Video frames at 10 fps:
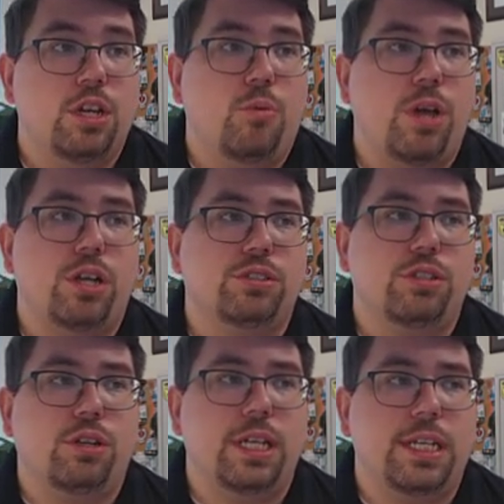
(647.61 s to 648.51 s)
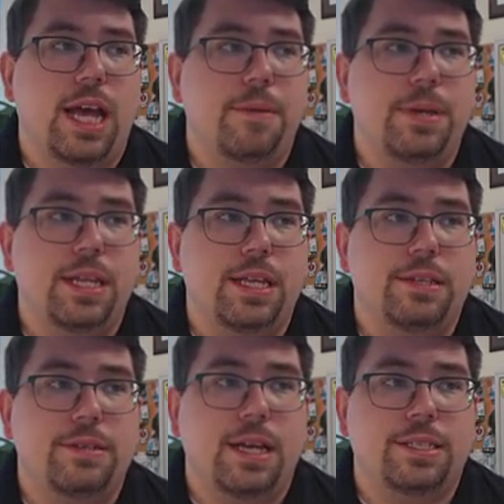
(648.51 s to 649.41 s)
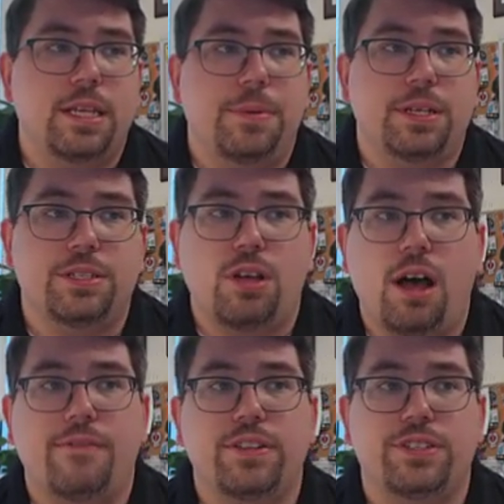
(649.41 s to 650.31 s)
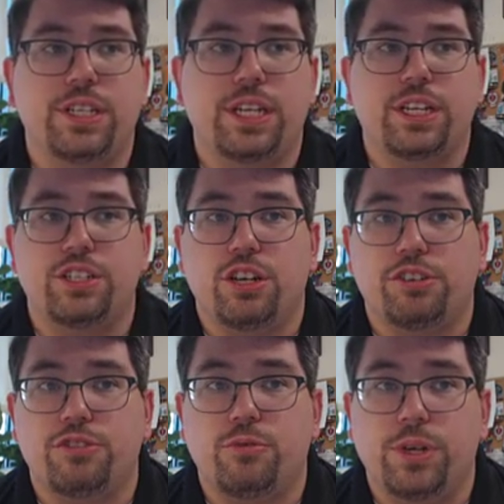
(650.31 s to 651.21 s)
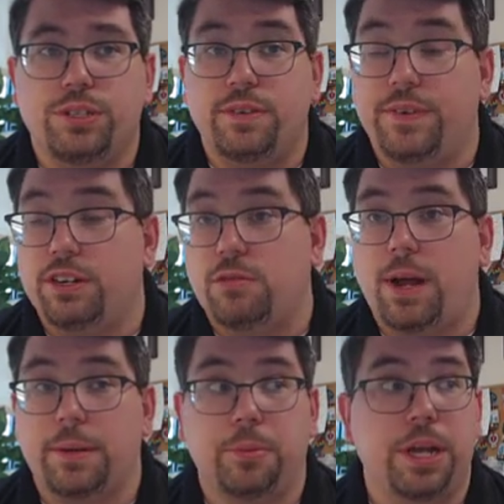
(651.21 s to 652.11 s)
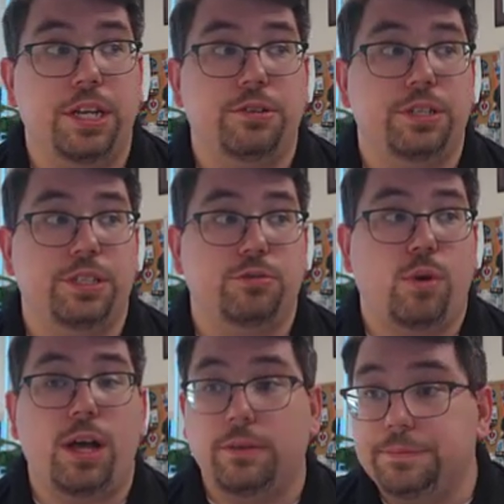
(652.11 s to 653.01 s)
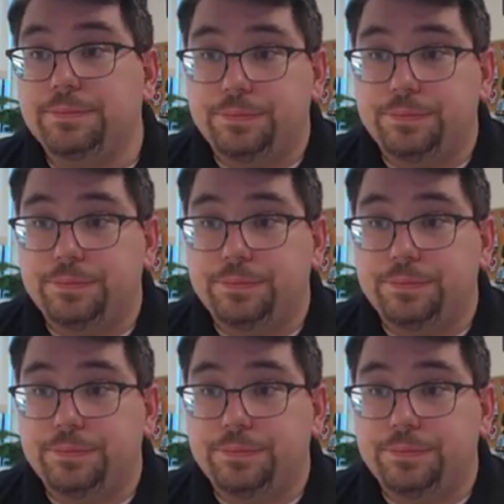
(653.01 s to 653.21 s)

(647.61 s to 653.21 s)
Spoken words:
We also know that diabetes insipidus is often seen in conjunction with severe traumatic brain injuries as well.